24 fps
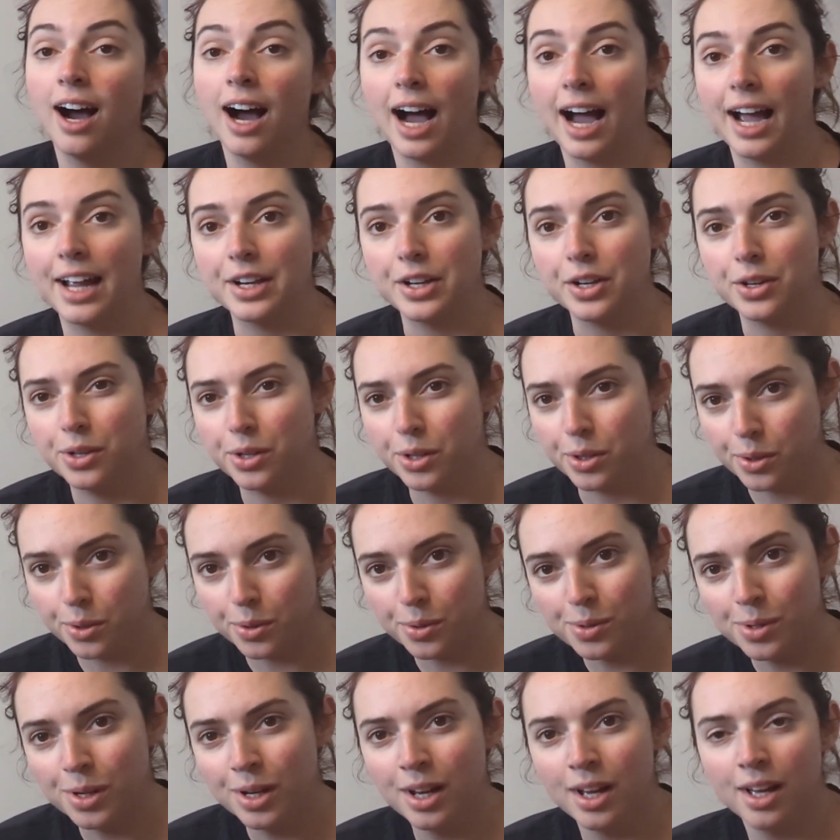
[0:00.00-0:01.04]
I
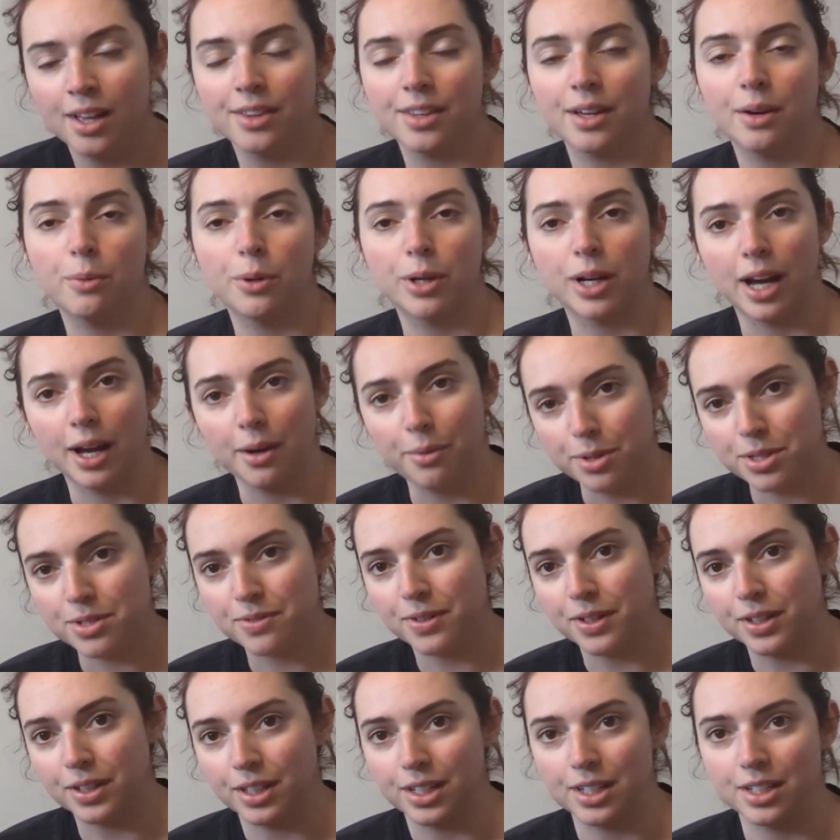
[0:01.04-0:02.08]
knew that what I was
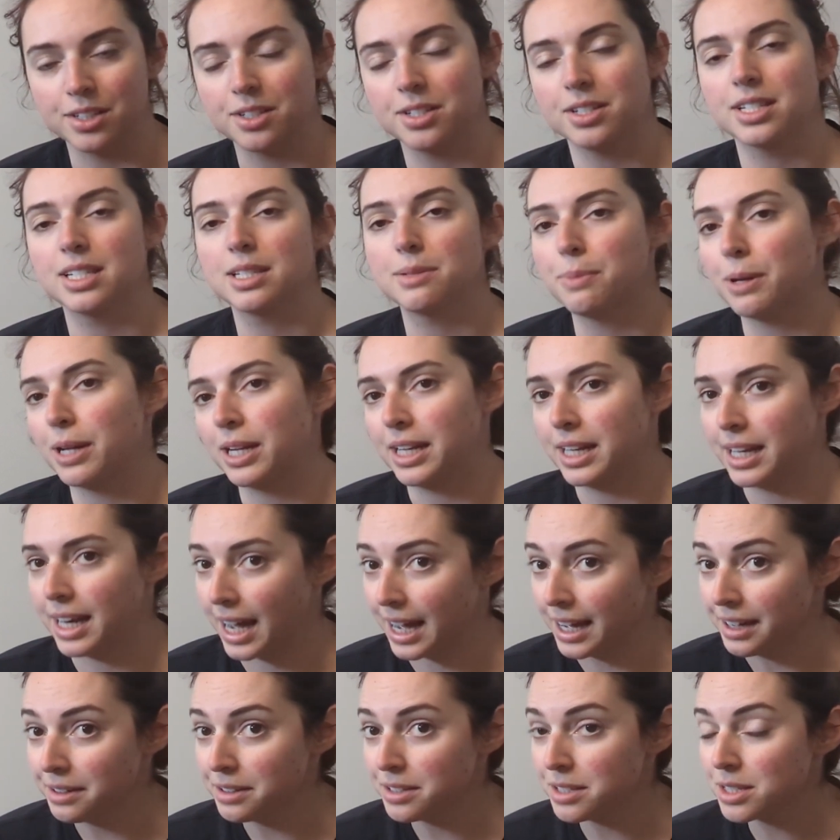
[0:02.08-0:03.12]
feeling to spin
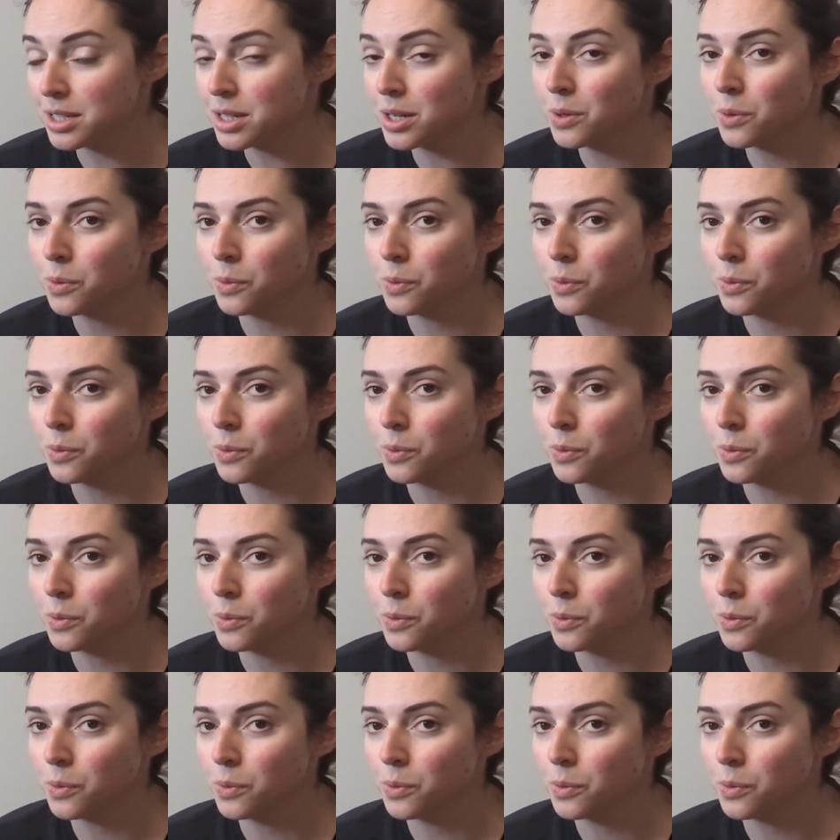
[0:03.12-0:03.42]
next